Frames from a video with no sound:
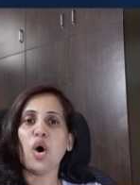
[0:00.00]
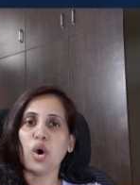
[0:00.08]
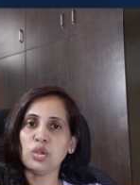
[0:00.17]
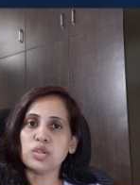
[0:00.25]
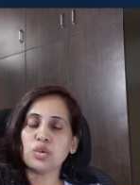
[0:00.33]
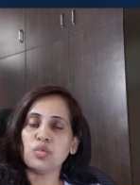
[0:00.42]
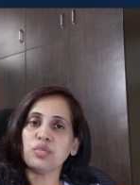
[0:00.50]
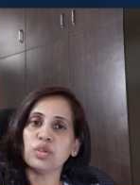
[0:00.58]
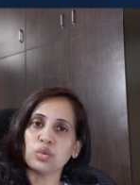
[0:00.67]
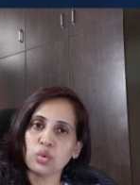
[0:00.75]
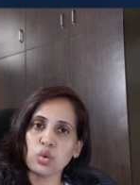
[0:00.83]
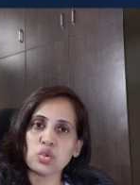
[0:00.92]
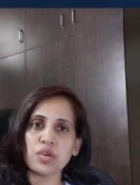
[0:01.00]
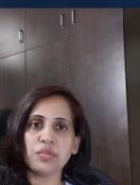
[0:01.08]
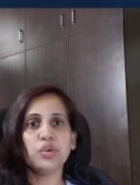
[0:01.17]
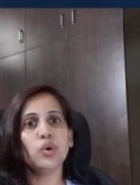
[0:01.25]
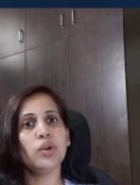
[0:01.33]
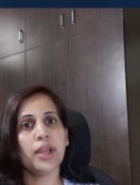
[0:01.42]
Also, for those of
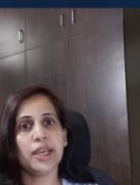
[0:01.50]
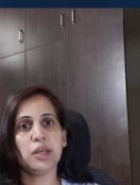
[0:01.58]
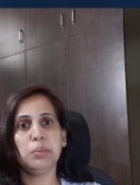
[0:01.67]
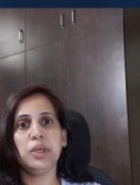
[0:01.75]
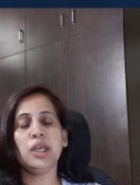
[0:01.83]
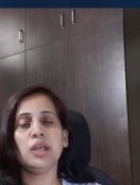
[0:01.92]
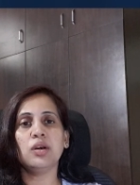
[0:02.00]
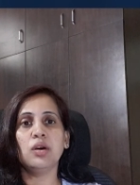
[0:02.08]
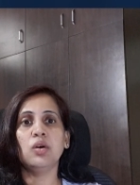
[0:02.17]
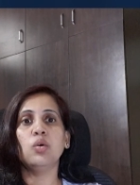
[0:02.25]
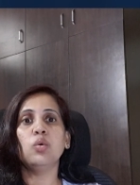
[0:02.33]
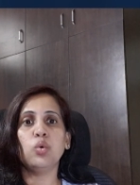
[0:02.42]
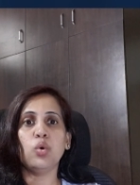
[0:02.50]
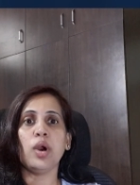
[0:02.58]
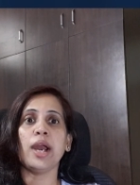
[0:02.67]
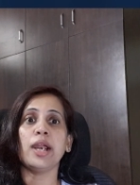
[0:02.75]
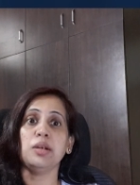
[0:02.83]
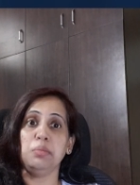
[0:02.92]
you like me who
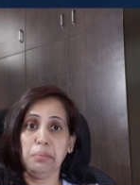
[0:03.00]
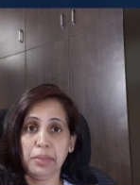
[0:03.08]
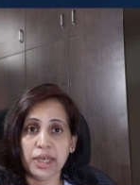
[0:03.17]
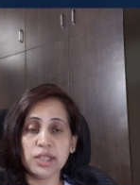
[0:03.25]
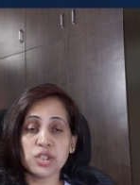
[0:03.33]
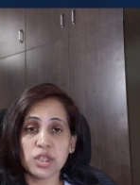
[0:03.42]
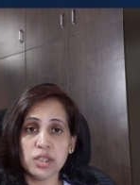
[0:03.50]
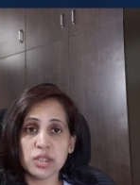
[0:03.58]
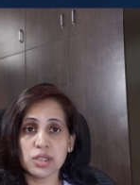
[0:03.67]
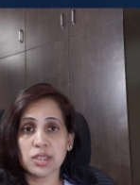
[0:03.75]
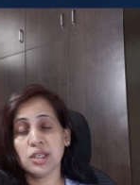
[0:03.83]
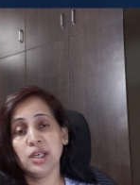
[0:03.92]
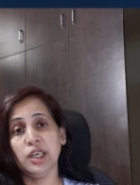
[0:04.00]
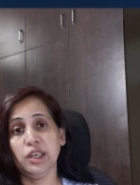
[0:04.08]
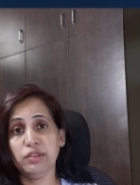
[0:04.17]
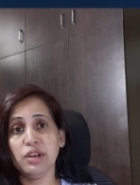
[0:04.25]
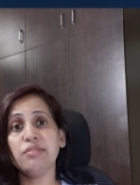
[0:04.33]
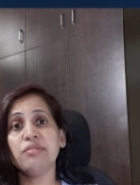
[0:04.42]
had made changes,
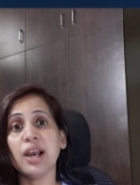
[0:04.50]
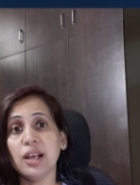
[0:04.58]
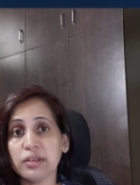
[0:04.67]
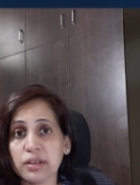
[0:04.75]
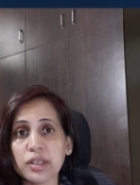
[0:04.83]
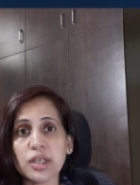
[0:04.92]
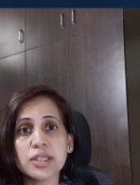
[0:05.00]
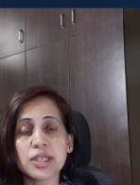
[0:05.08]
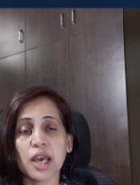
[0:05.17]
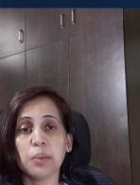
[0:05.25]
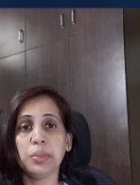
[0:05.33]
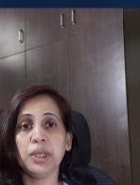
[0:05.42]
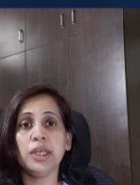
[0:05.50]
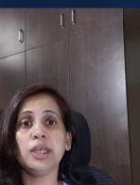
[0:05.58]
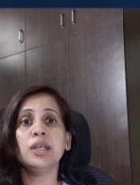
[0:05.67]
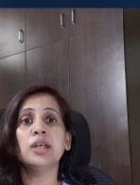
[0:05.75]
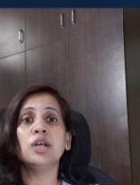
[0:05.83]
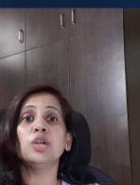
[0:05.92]
even filed returns
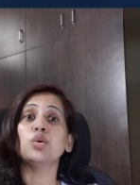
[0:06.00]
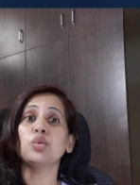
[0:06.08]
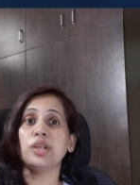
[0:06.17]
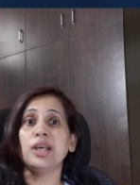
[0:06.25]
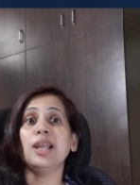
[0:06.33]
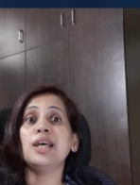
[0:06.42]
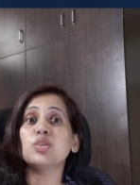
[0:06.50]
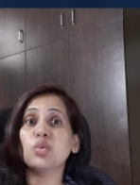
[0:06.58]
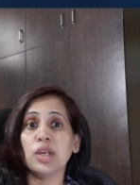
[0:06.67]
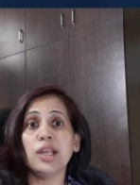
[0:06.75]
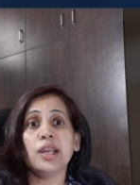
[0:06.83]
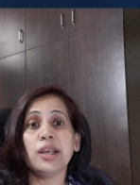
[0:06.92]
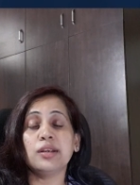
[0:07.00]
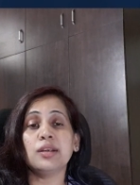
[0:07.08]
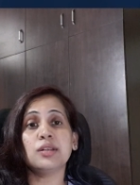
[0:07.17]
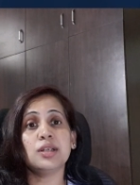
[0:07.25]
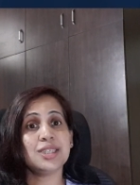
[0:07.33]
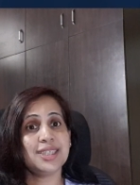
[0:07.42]
happily, to realize only later
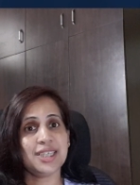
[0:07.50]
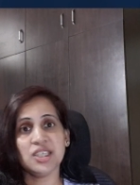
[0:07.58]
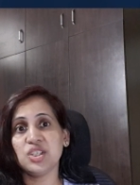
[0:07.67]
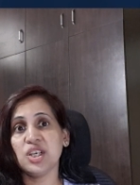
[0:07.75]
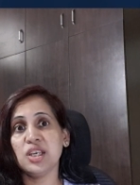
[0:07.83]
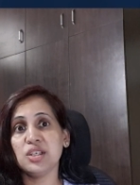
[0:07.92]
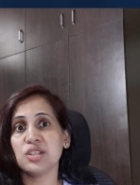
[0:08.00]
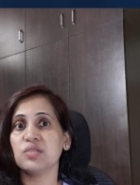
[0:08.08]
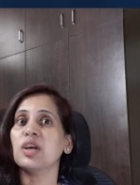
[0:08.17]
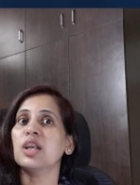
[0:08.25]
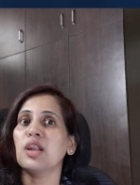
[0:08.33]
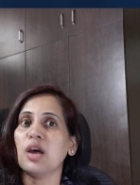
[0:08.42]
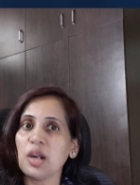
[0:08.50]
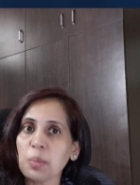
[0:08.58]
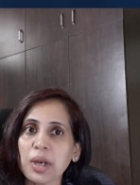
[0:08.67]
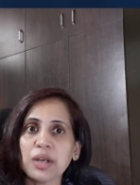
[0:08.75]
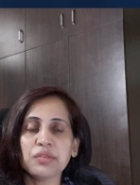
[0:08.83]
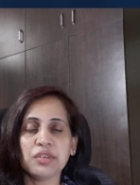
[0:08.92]
that such changes were not
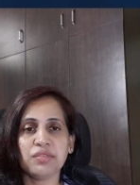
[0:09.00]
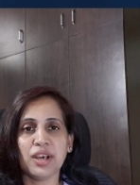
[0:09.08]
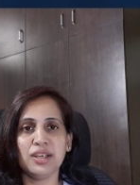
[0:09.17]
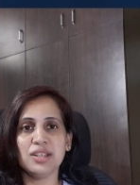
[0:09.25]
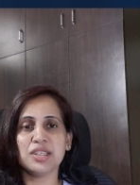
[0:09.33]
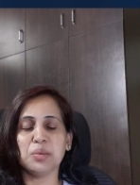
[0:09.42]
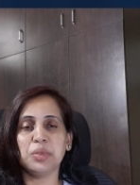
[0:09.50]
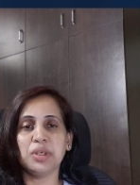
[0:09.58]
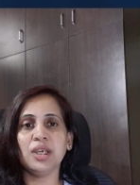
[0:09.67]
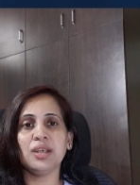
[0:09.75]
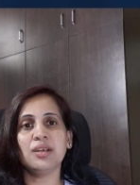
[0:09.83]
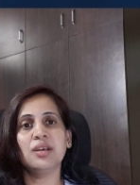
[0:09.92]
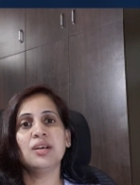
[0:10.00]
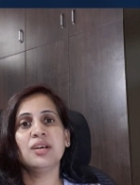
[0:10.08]
part of the final summary,